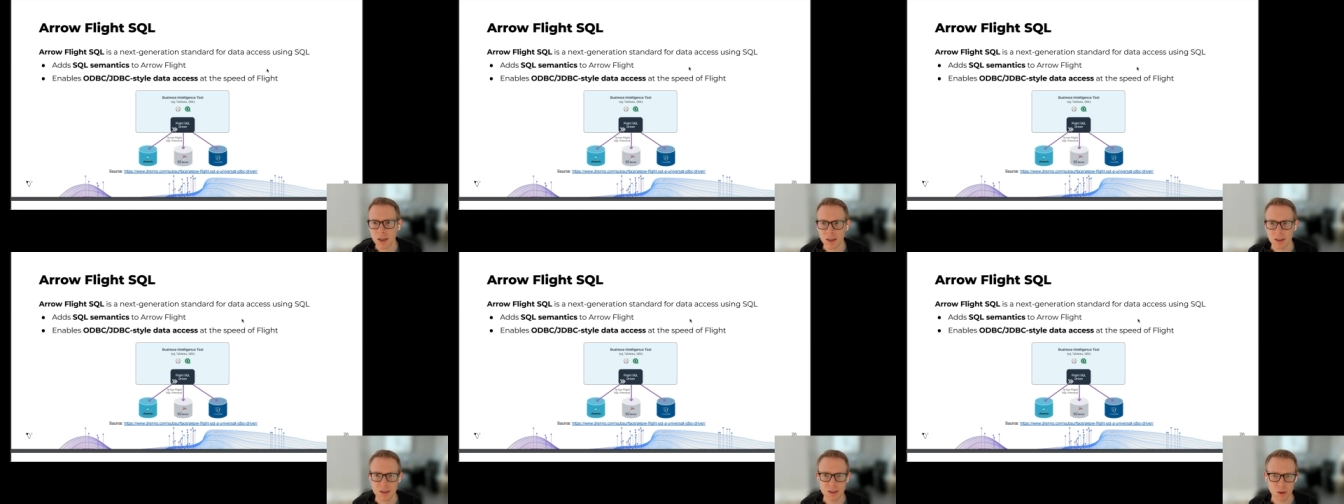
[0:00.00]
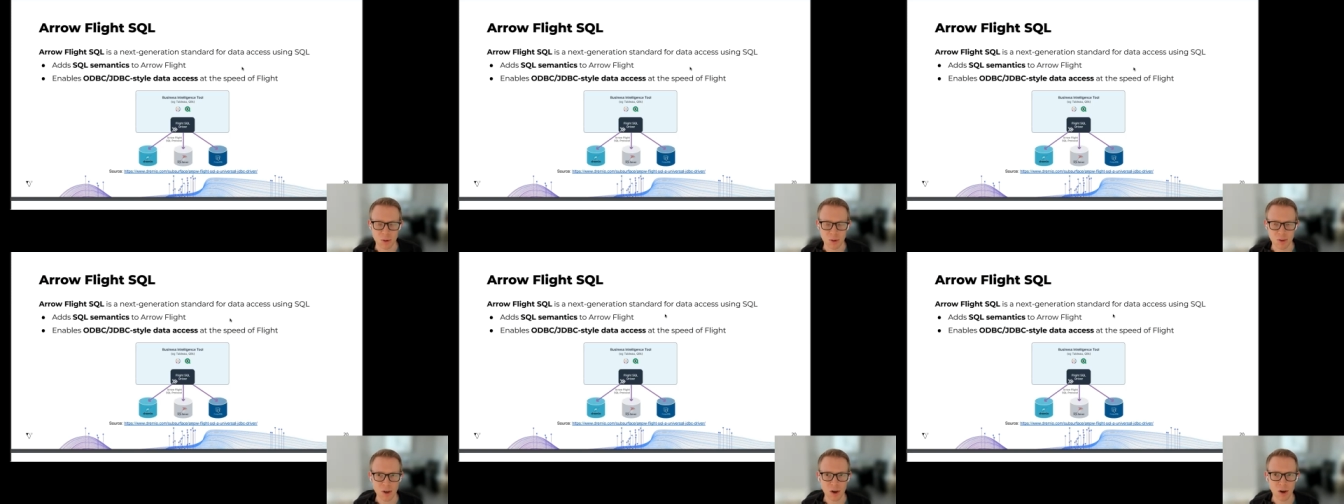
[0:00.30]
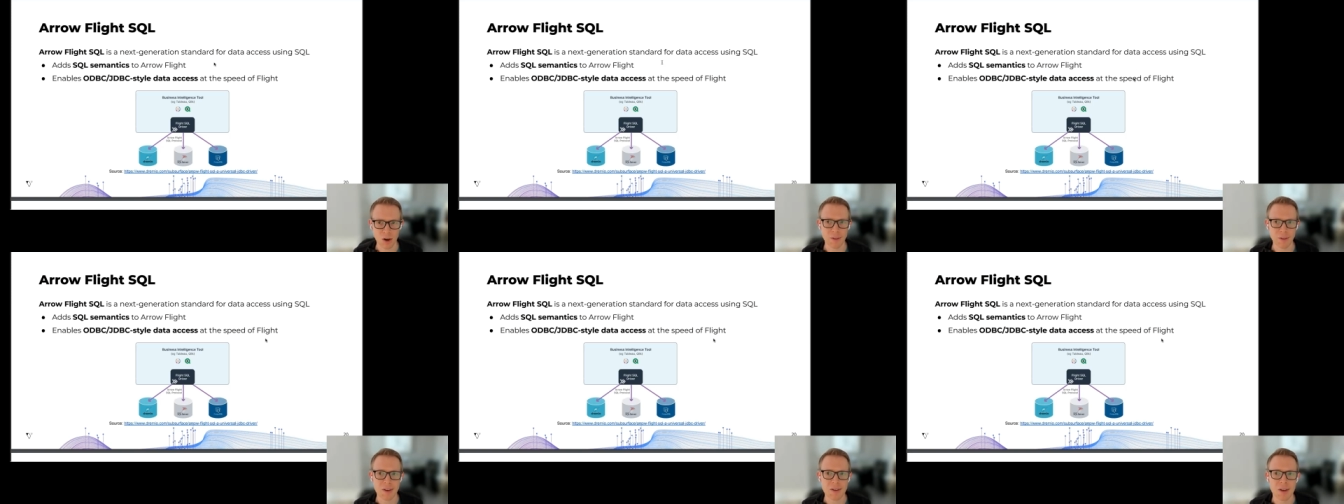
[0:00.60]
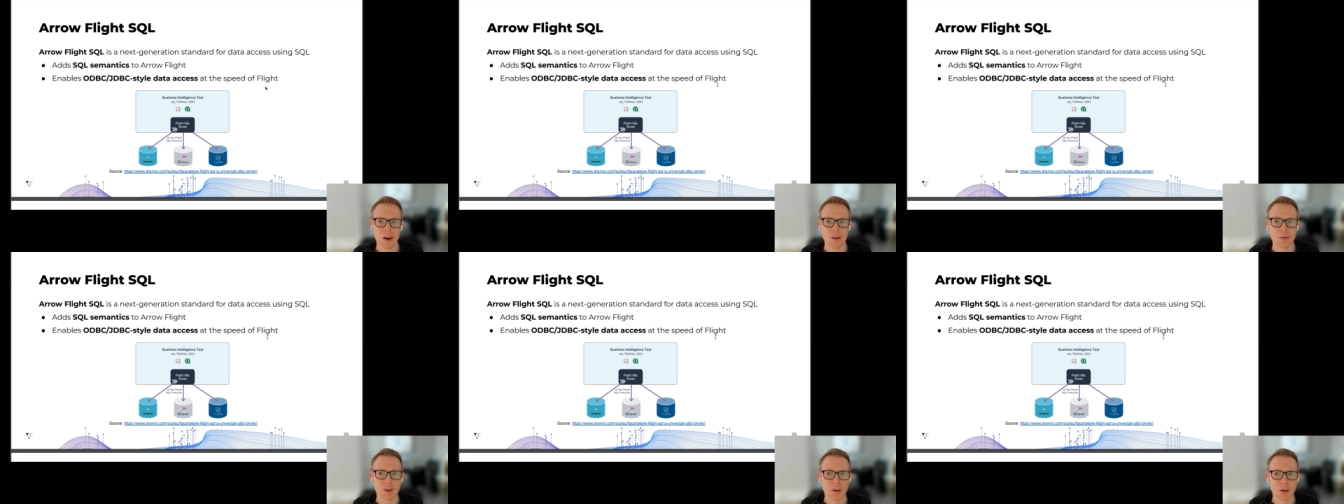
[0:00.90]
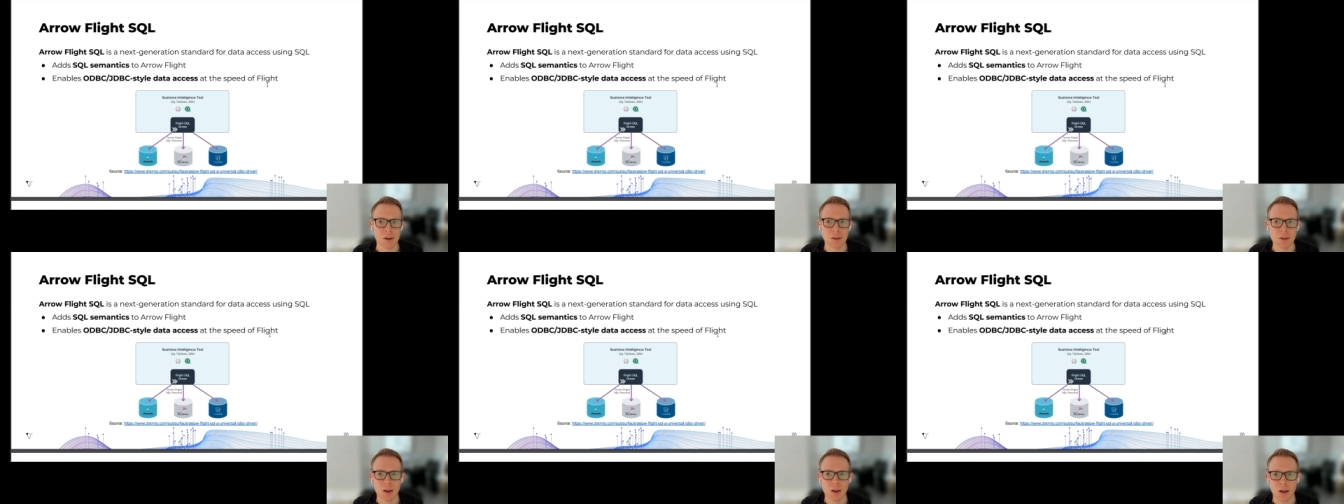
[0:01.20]
and so we've called this
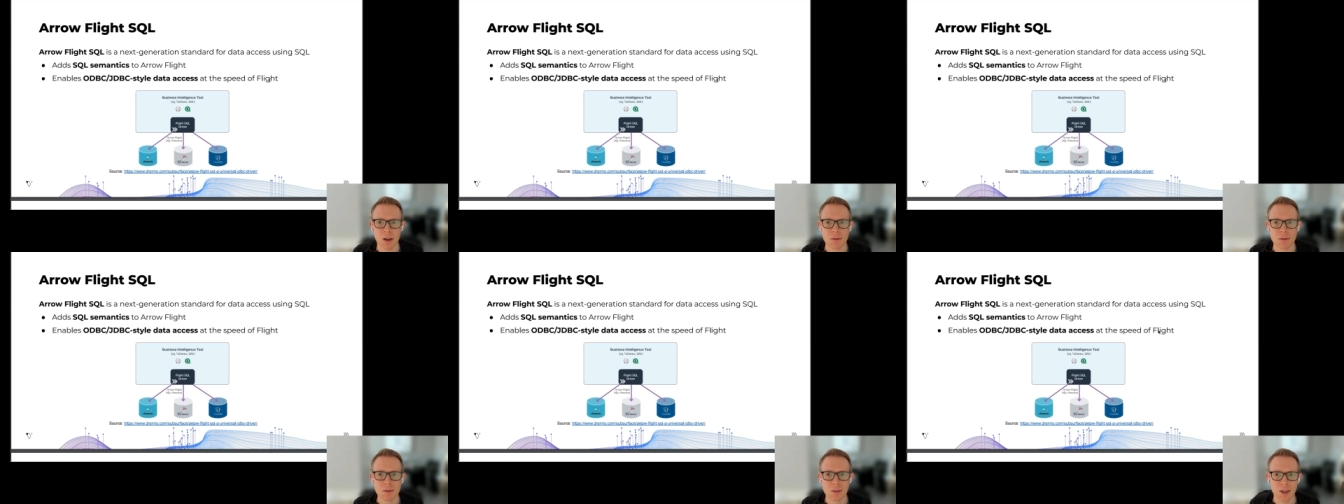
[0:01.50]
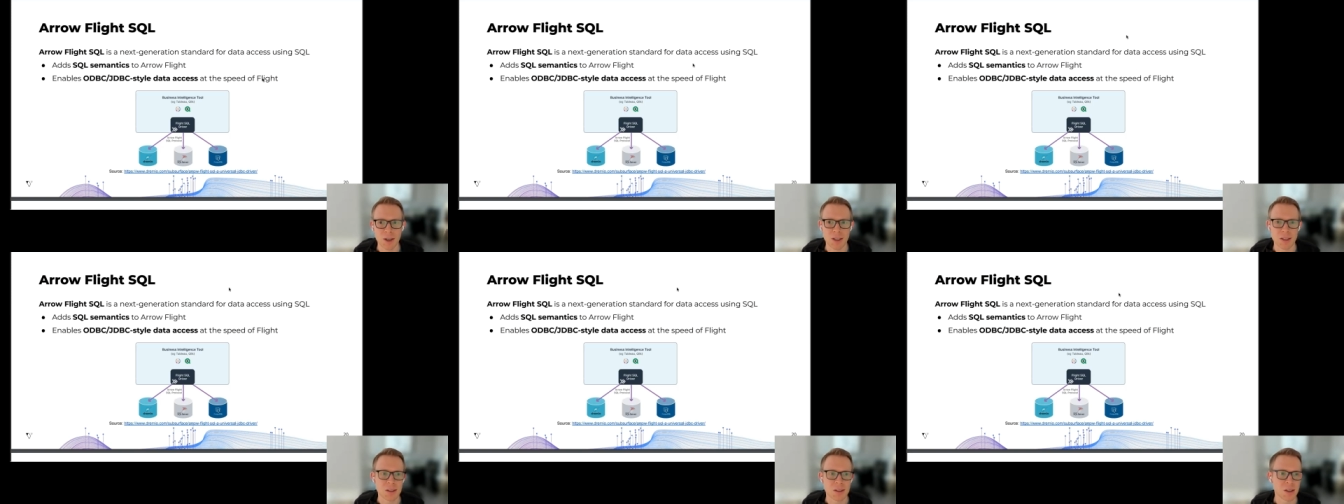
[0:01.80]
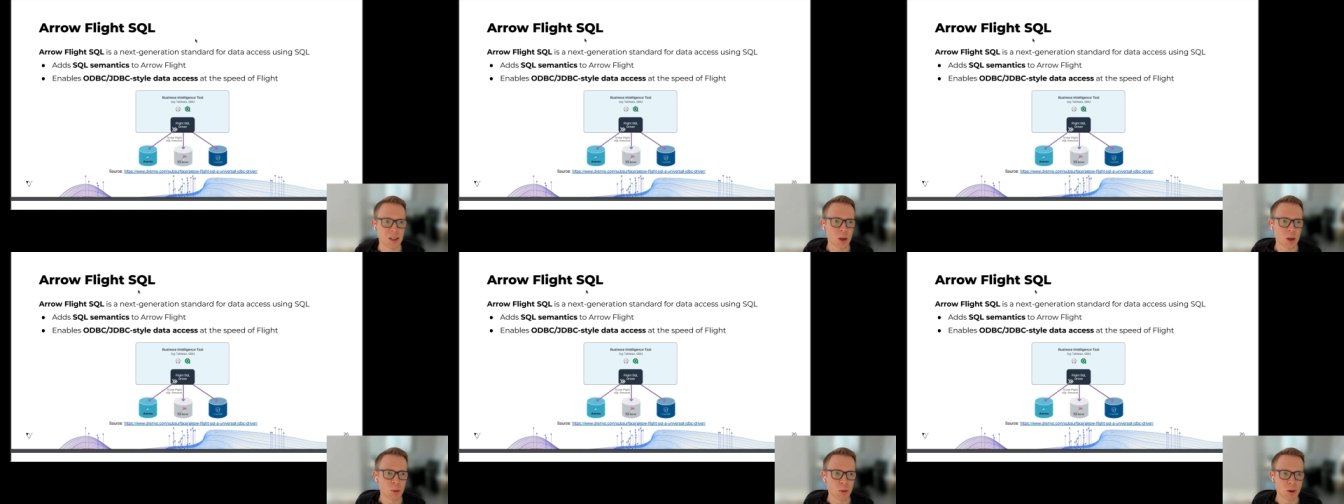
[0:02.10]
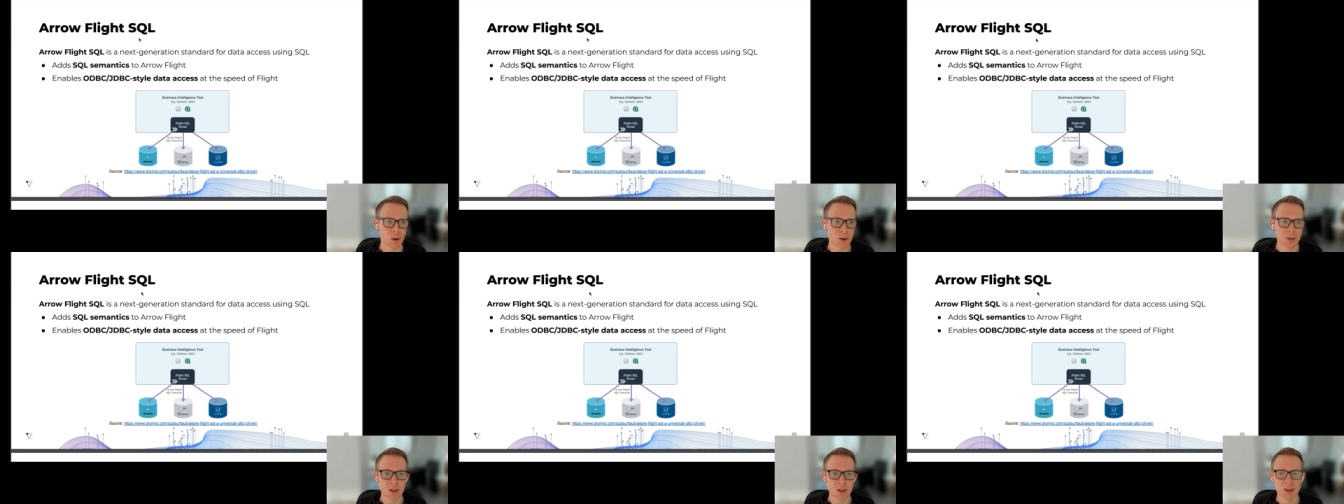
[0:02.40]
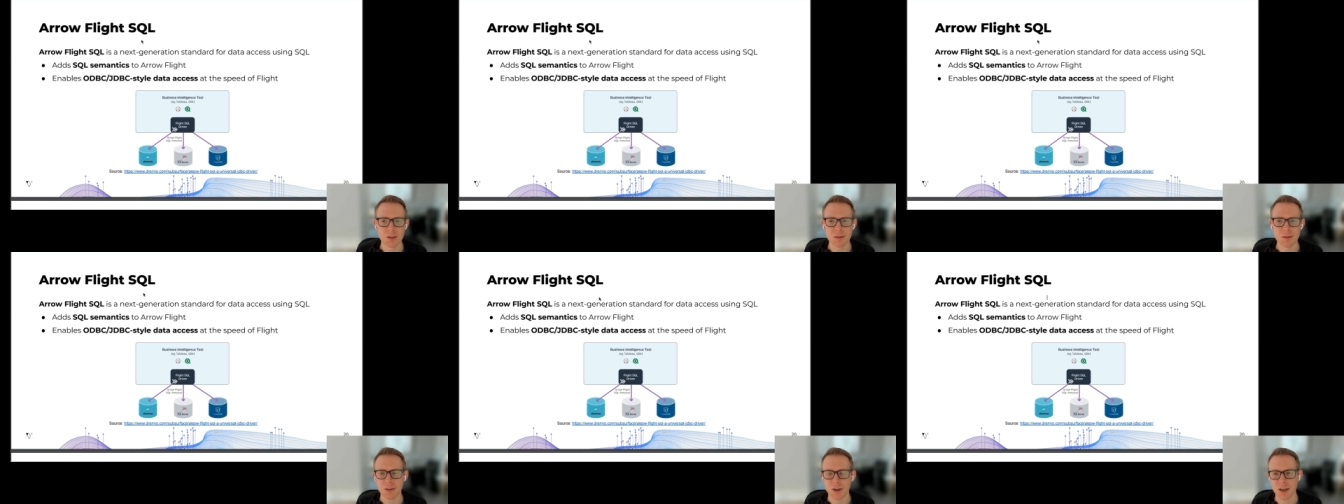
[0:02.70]
effort uh, Flight SQL to
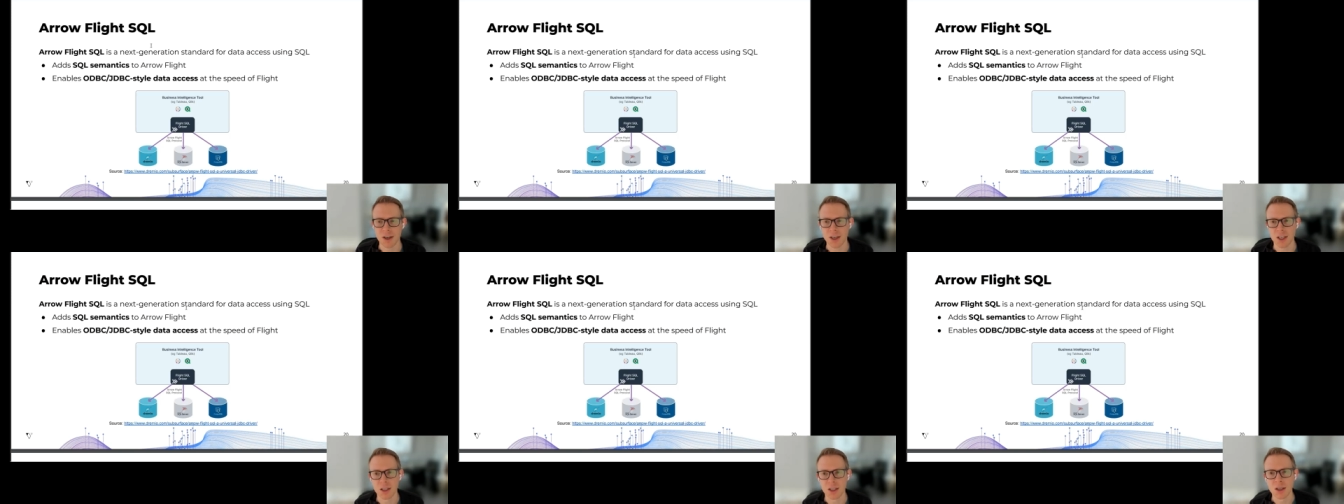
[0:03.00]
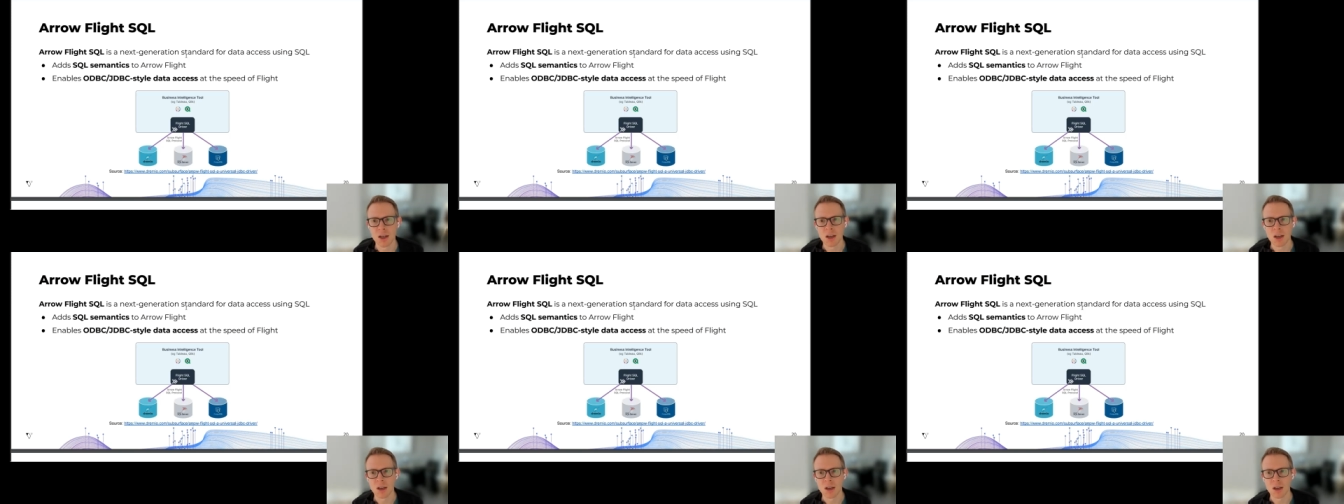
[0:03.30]
define